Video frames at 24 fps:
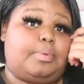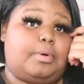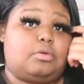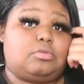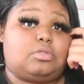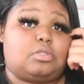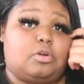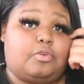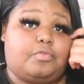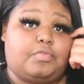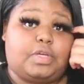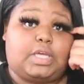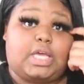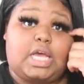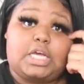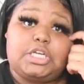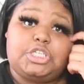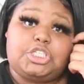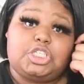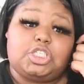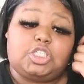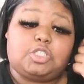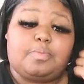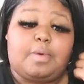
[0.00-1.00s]
post
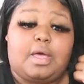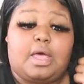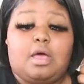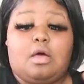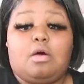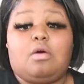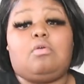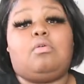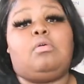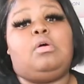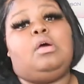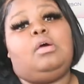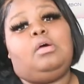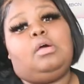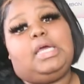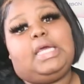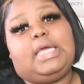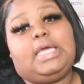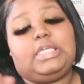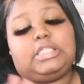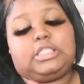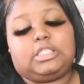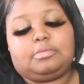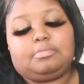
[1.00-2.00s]
notifications bell.
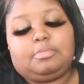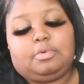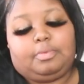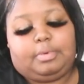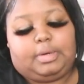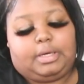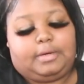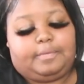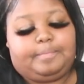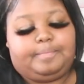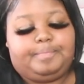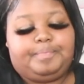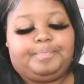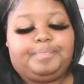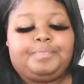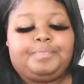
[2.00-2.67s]
It's Mariee.